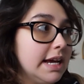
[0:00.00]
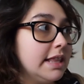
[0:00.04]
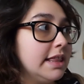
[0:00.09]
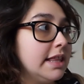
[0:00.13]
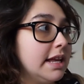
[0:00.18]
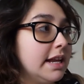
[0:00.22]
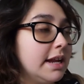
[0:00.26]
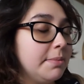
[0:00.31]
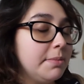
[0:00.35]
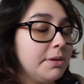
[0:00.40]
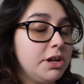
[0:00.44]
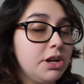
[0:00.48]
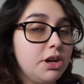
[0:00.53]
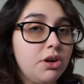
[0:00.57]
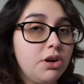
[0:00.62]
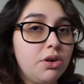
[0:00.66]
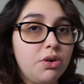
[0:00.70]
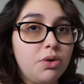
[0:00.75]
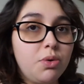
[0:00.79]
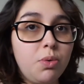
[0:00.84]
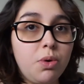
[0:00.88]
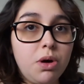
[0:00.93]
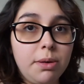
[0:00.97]
and then I'm going to
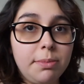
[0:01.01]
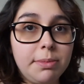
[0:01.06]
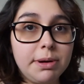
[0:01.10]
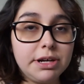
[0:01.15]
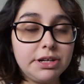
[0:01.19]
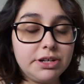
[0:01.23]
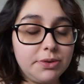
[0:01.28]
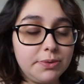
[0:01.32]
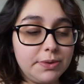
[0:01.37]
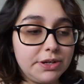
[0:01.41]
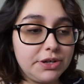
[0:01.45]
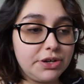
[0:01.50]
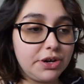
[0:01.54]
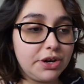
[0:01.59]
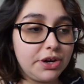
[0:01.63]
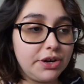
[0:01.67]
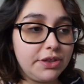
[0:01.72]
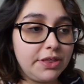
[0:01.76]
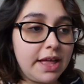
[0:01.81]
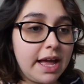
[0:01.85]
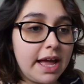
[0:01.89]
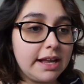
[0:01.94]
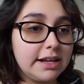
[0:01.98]
go to Walmart to
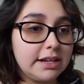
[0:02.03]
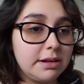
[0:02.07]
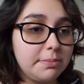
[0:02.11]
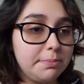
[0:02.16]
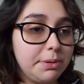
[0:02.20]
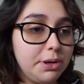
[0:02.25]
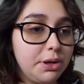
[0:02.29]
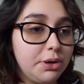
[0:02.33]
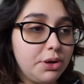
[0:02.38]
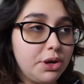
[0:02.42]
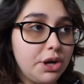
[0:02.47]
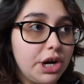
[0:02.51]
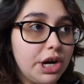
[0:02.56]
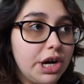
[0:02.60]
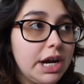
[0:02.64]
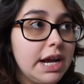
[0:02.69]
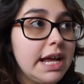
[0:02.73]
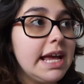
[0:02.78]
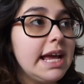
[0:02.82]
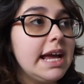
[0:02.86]
return that computer,